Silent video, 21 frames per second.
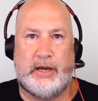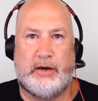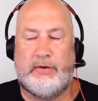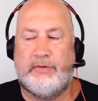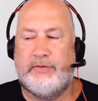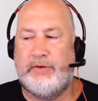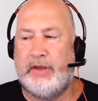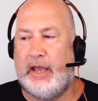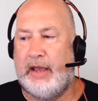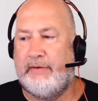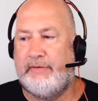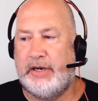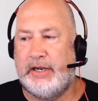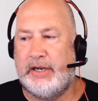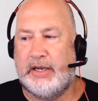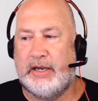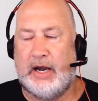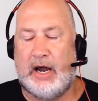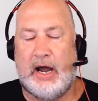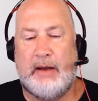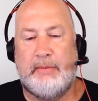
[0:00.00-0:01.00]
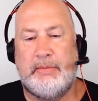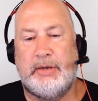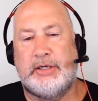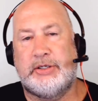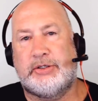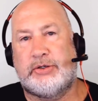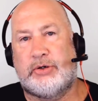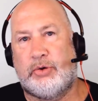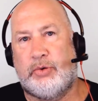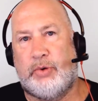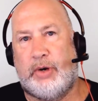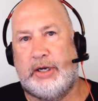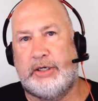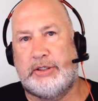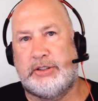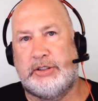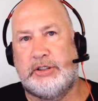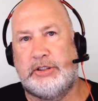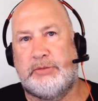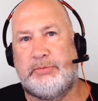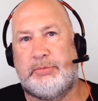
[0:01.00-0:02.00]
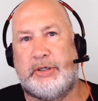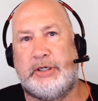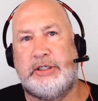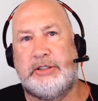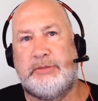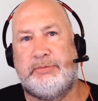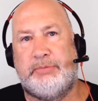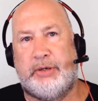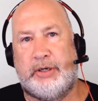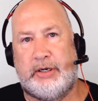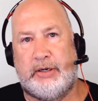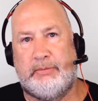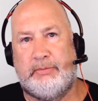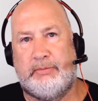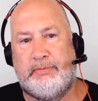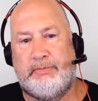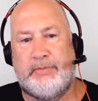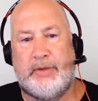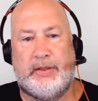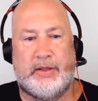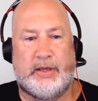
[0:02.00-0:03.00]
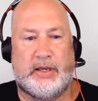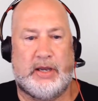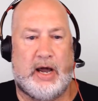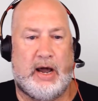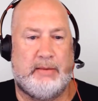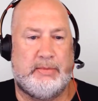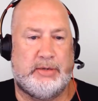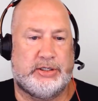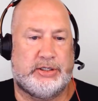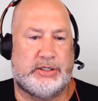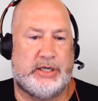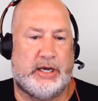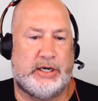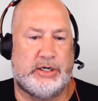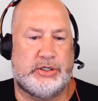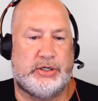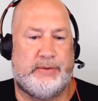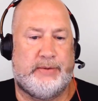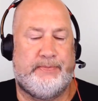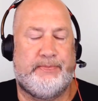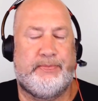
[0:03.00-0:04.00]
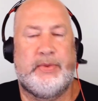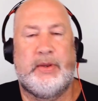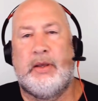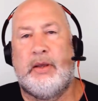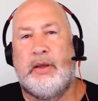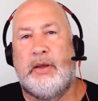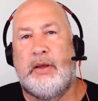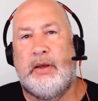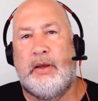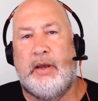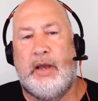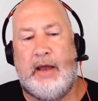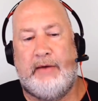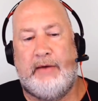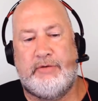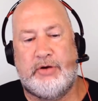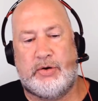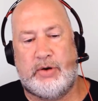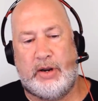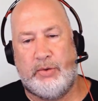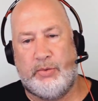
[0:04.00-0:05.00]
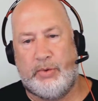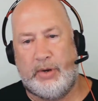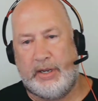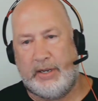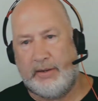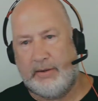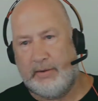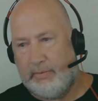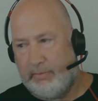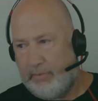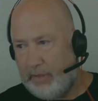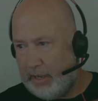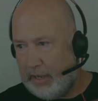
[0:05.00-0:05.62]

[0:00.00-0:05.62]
If you have any comments or questions, please put them in the comment section. Have a great week. Thank